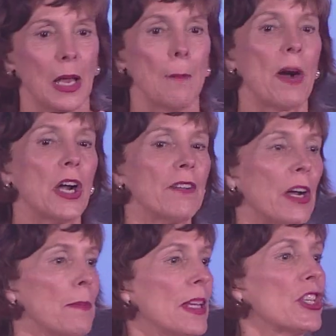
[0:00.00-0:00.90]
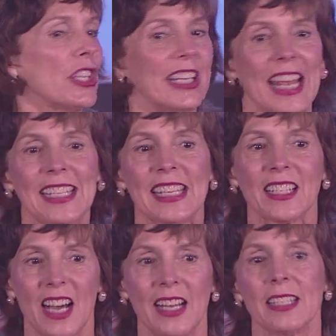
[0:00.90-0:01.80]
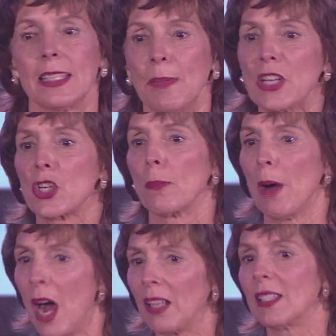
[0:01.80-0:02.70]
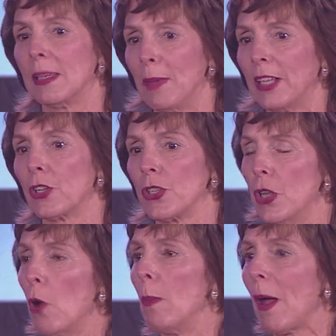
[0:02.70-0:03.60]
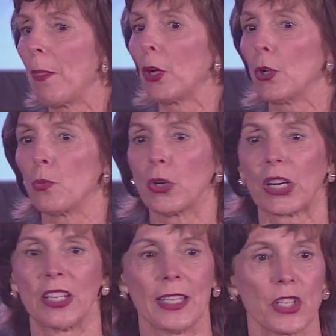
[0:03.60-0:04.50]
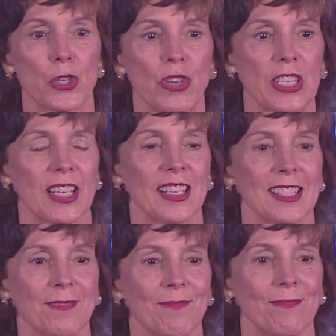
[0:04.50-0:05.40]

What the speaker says: Part of our mission at ACLI is to make sure policymakers know about the good work our industry does,